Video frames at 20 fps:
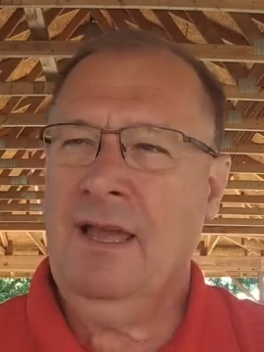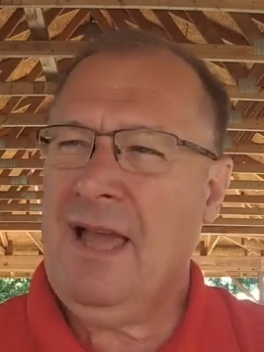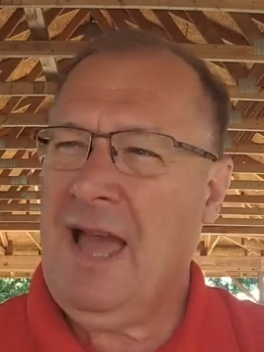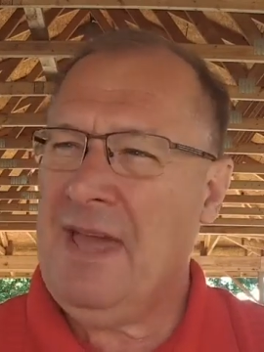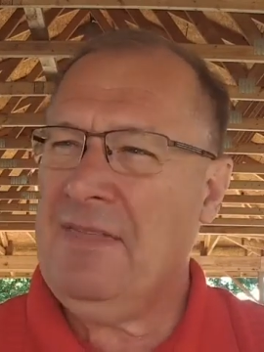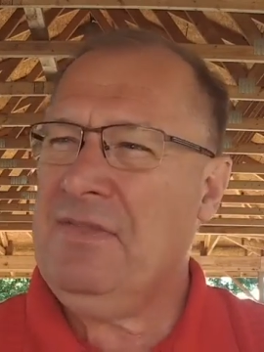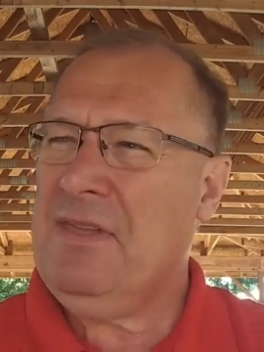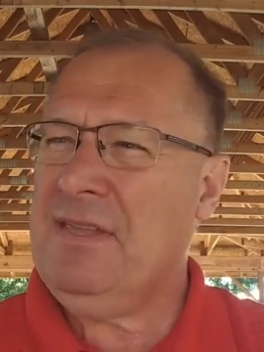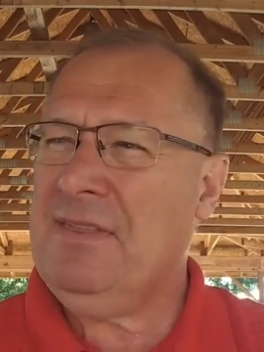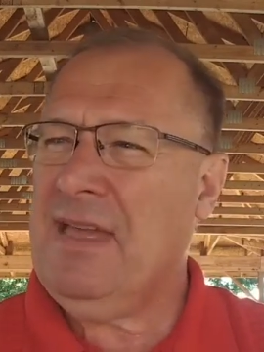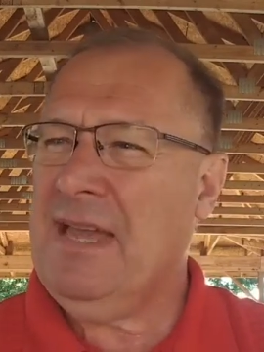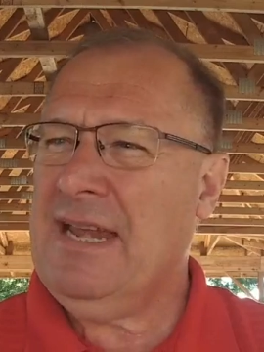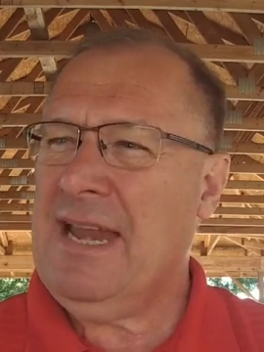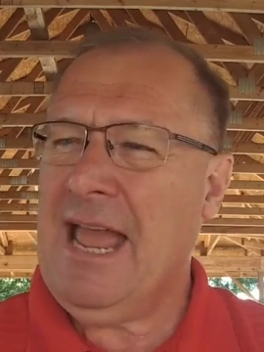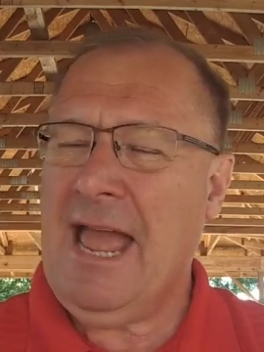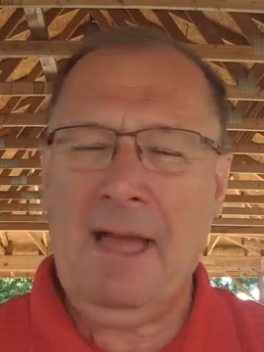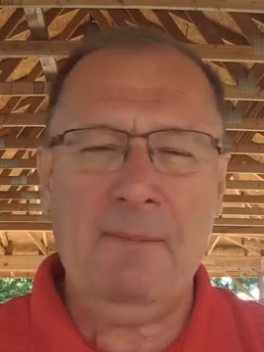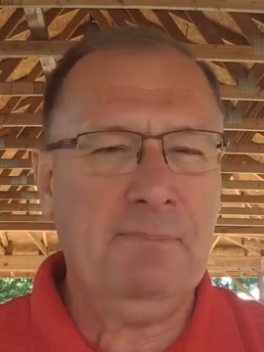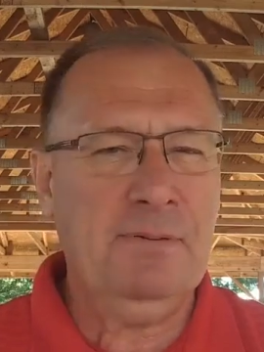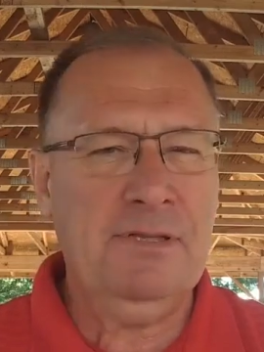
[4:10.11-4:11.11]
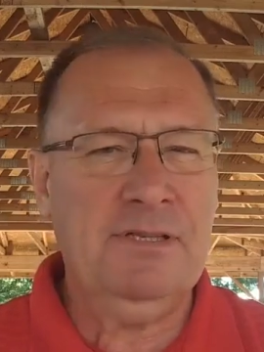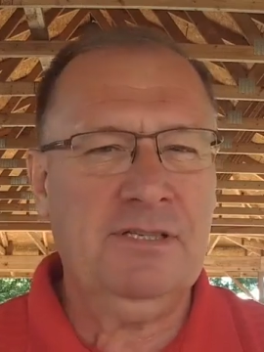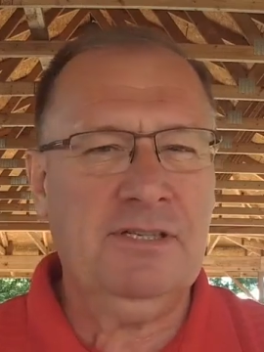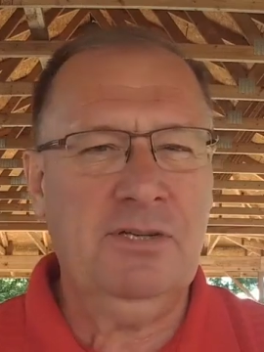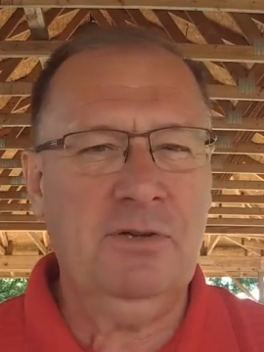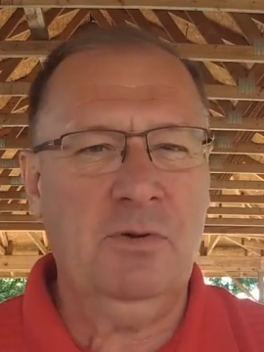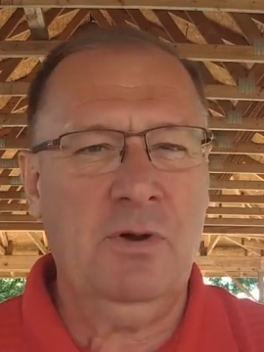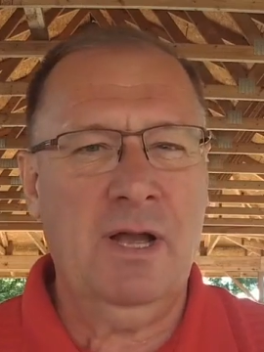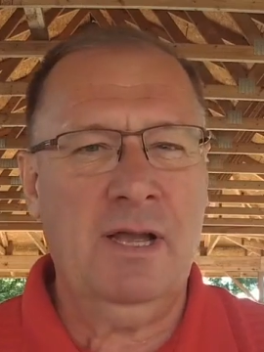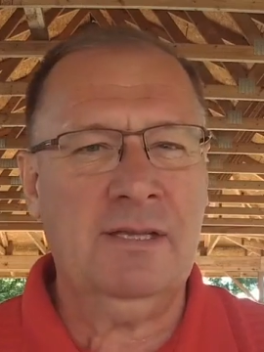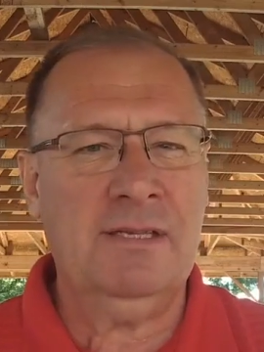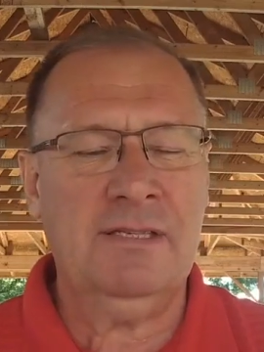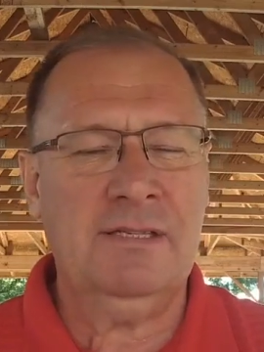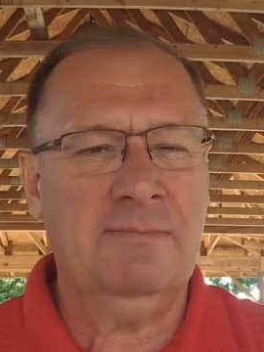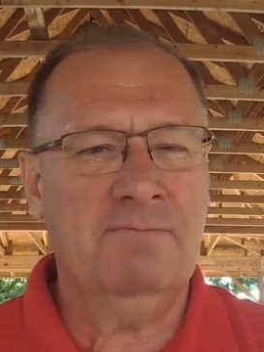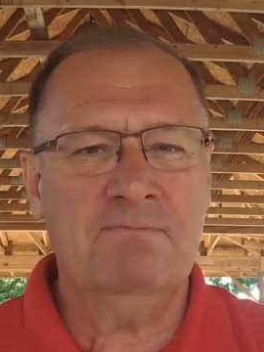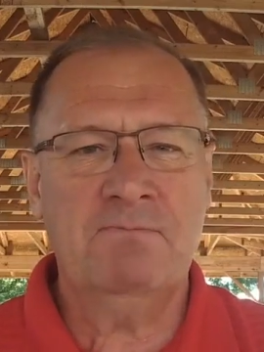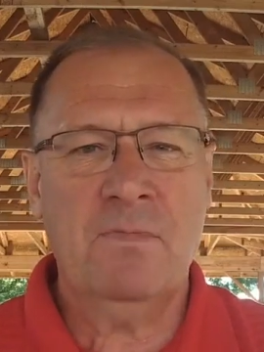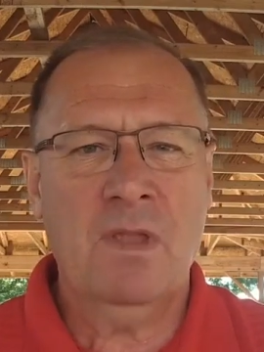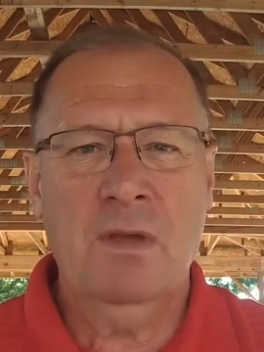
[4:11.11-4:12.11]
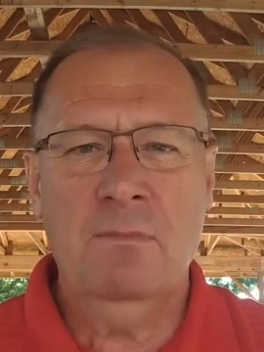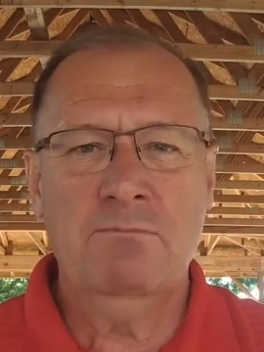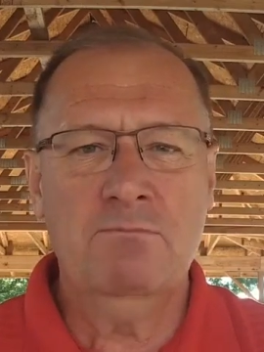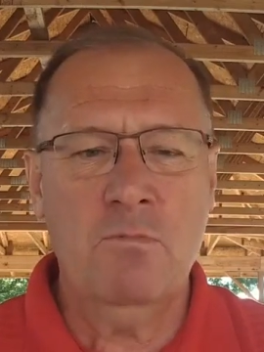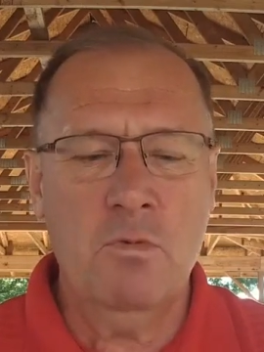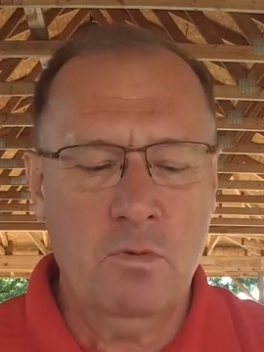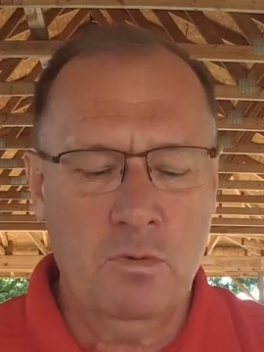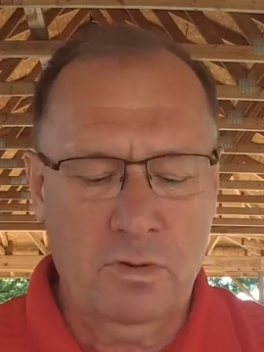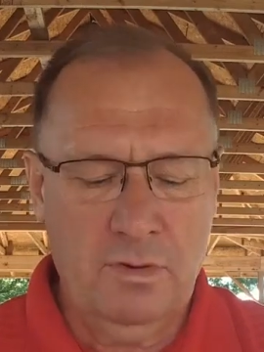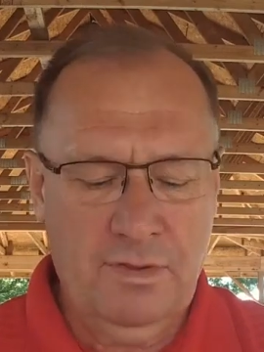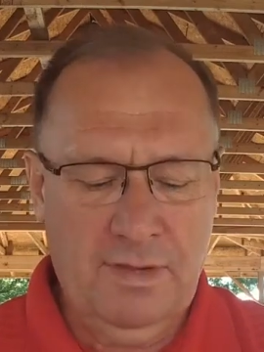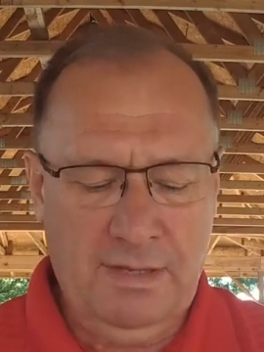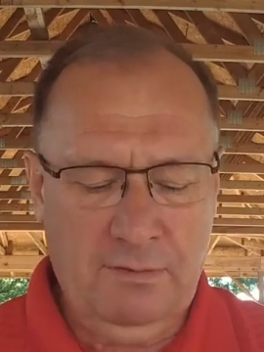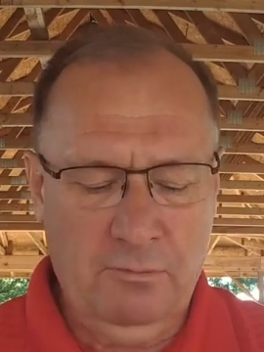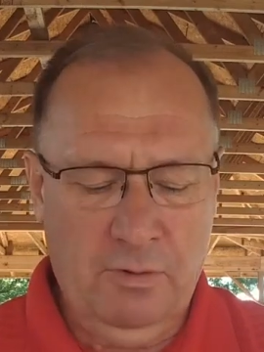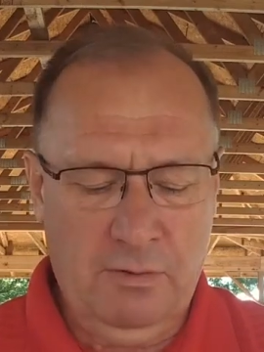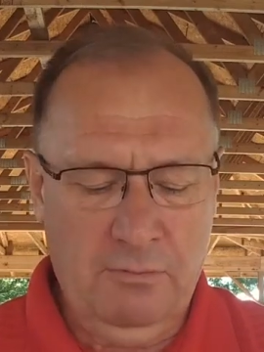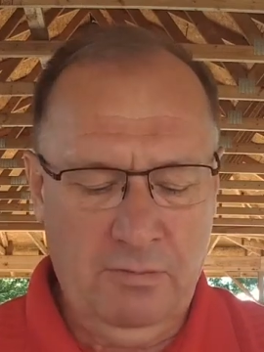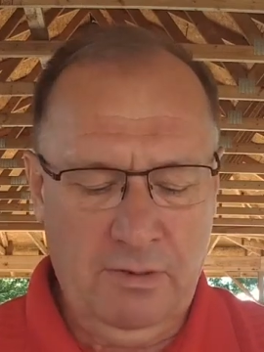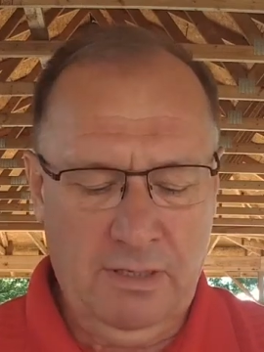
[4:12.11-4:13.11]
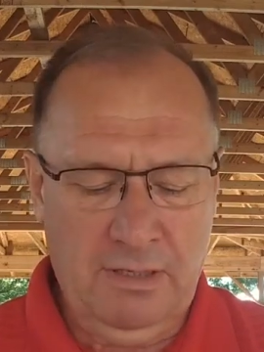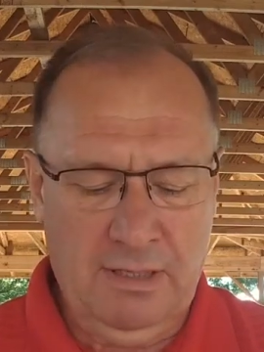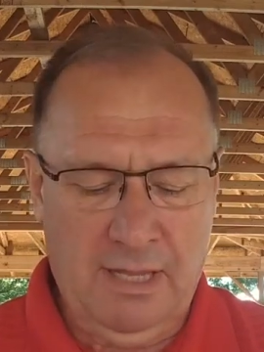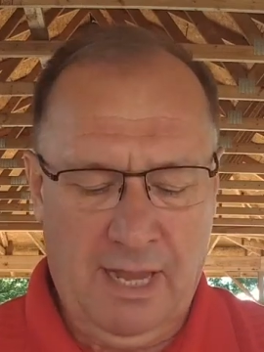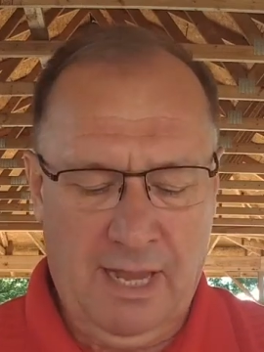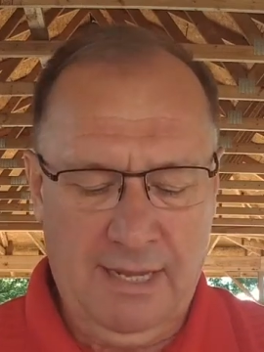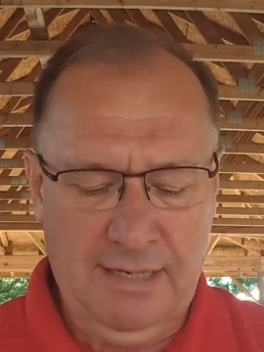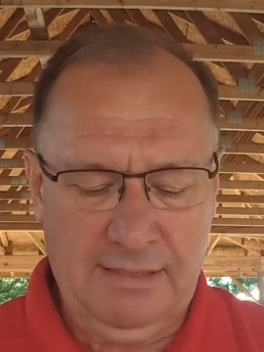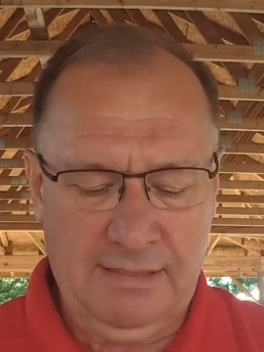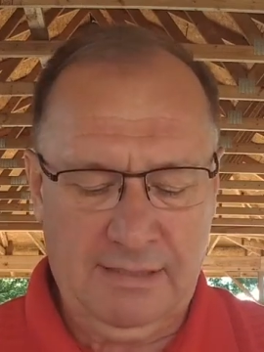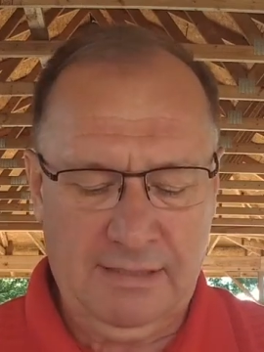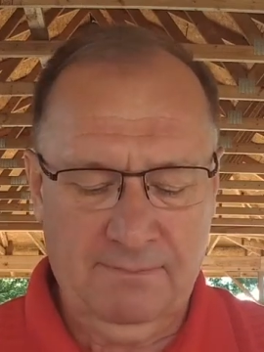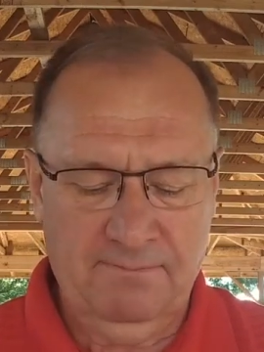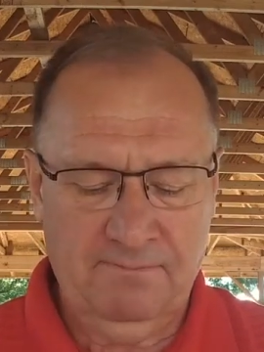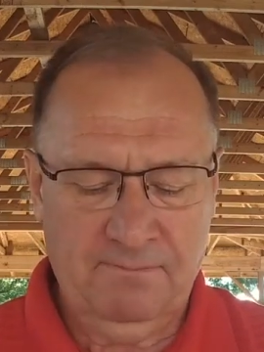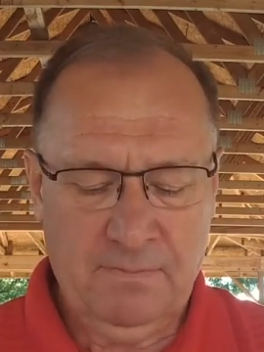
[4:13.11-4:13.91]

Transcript: I think that happens to us more than we realize.